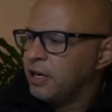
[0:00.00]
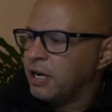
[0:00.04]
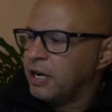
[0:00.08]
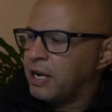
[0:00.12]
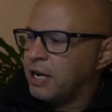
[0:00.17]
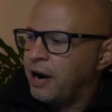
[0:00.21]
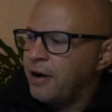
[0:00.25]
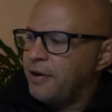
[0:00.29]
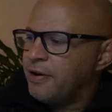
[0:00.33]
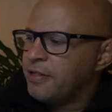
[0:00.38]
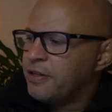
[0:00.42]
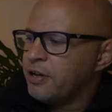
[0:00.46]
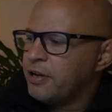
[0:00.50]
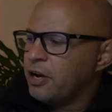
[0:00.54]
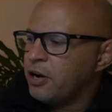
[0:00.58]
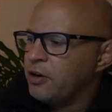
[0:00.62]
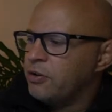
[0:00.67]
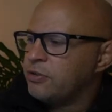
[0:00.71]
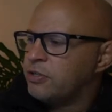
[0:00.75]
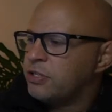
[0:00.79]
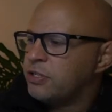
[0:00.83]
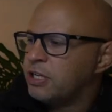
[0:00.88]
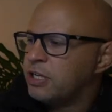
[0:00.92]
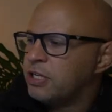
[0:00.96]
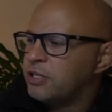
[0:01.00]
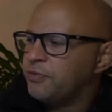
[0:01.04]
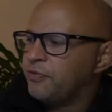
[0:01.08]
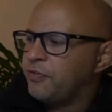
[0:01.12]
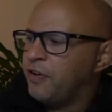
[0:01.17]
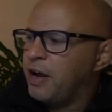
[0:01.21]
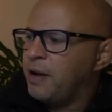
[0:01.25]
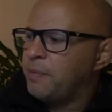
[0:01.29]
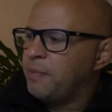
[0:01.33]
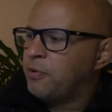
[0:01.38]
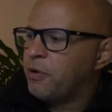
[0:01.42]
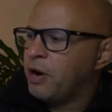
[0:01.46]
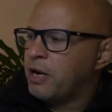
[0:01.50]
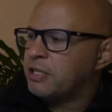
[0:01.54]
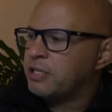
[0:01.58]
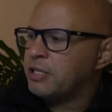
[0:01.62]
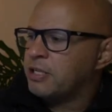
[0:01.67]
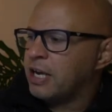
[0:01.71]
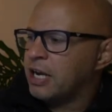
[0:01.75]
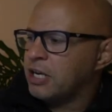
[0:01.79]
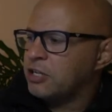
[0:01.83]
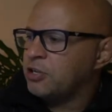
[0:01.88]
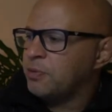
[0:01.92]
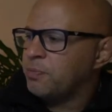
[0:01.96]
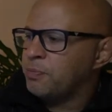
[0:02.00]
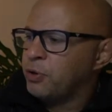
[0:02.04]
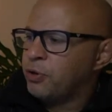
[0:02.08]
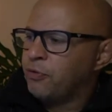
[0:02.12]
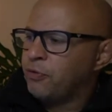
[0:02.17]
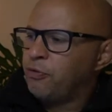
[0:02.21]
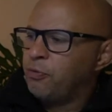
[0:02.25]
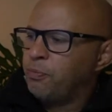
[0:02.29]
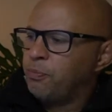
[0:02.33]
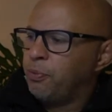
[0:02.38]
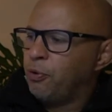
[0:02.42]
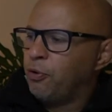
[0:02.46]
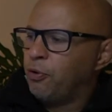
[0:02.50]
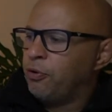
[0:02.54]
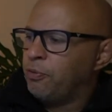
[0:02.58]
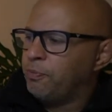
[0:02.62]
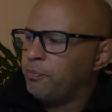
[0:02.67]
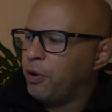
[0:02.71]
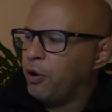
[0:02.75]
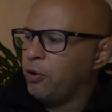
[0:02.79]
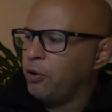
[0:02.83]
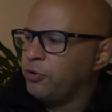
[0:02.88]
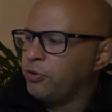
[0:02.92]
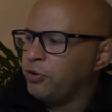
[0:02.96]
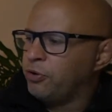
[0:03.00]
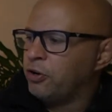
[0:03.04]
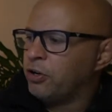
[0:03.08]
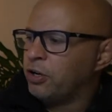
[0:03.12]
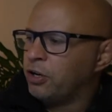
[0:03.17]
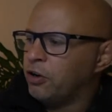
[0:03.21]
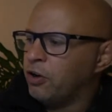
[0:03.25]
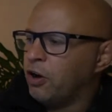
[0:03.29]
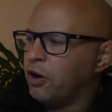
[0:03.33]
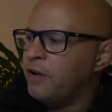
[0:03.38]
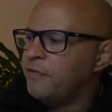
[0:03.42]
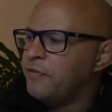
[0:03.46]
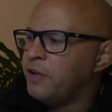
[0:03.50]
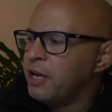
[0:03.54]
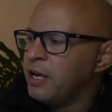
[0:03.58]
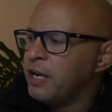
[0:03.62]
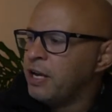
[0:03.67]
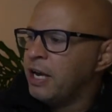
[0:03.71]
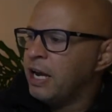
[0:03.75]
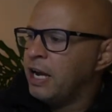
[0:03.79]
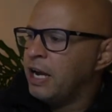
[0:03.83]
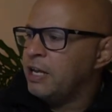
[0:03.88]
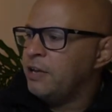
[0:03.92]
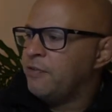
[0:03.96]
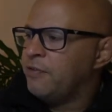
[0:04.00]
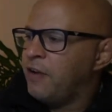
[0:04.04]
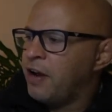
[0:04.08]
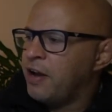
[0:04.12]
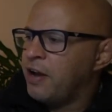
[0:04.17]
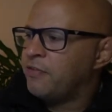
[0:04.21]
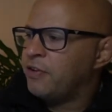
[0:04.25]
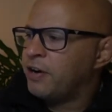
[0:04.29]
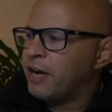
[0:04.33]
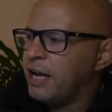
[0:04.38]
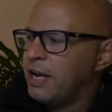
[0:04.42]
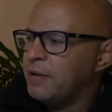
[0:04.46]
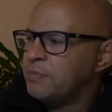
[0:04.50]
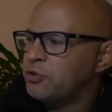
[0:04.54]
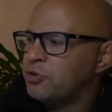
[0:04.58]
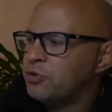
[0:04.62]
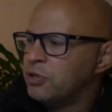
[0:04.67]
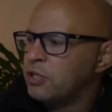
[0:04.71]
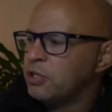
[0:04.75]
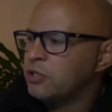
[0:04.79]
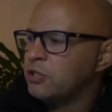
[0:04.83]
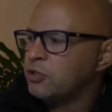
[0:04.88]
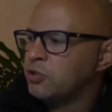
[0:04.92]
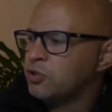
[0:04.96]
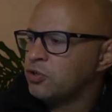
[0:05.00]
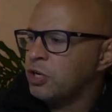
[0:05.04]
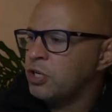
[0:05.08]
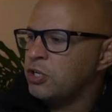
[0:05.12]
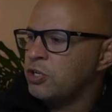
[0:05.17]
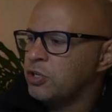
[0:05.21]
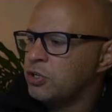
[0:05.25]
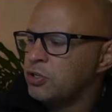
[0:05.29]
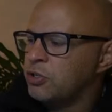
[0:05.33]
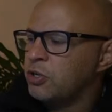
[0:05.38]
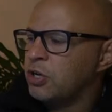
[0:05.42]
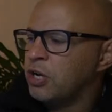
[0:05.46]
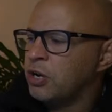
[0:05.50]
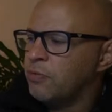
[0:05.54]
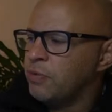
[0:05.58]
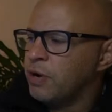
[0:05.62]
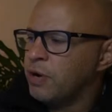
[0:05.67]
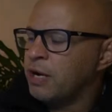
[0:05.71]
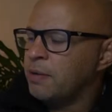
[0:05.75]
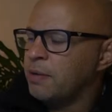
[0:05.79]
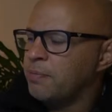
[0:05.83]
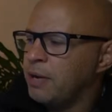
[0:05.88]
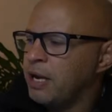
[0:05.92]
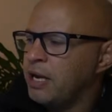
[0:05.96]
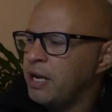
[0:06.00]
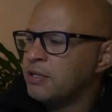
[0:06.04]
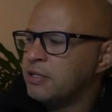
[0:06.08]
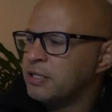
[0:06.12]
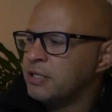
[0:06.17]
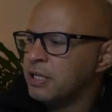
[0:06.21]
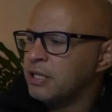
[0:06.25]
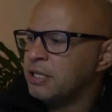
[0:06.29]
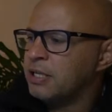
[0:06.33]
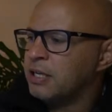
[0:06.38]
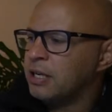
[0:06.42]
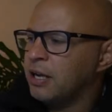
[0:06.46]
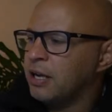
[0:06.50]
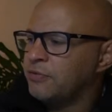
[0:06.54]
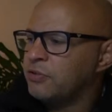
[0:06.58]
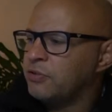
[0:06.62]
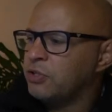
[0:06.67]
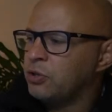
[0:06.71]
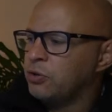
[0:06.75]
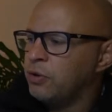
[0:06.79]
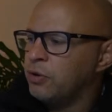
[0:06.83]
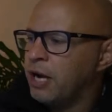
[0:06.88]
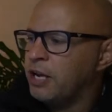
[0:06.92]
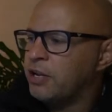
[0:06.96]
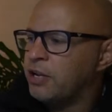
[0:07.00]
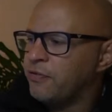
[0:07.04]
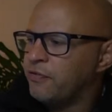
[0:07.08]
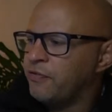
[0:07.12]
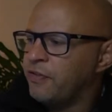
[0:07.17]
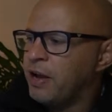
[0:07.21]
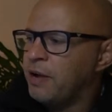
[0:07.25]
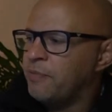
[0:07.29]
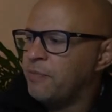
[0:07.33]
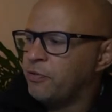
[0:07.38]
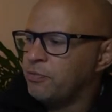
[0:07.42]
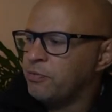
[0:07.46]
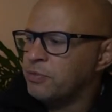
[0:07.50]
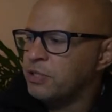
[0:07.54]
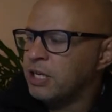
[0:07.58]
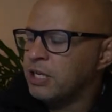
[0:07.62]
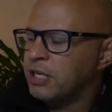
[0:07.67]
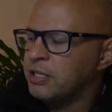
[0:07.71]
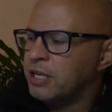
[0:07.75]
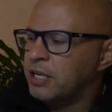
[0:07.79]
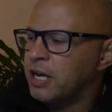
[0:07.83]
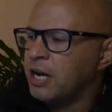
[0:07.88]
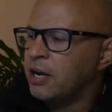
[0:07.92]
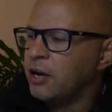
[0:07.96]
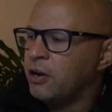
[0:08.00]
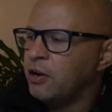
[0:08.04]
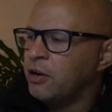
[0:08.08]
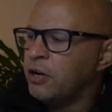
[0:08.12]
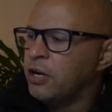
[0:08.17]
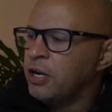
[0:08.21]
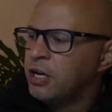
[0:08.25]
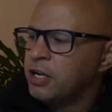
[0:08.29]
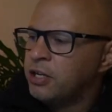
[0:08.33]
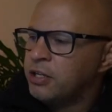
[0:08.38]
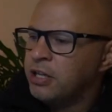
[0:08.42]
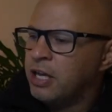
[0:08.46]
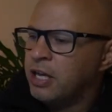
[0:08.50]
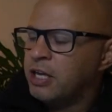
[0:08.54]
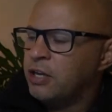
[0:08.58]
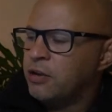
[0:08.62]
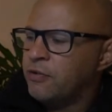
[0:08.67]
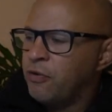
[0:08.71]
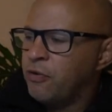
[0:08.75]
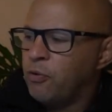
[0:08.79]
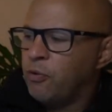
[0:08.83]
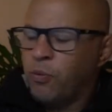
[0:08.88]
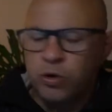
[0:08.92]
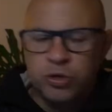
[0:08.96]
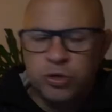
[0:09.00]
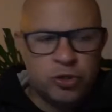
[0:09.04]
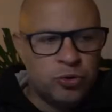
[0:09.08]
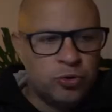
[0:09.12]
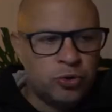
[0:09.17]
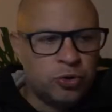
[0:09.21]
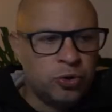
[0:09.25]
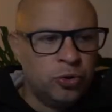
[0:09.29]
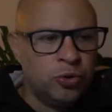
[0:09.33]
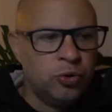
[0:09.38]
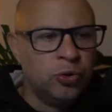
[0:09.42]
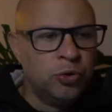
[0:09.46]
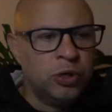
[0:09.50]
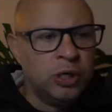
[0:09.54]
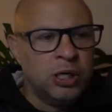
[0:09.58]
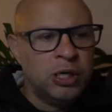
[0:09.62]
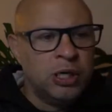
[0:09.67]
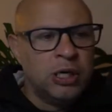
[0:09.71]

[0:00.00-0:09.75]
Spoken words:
Gary the Goat says, Fab, great to catch a beautiful bold noggin live. Any favorite hamstring stretches you can recommend? Sending love to you and your fam from San Diego. Thank you for what you do.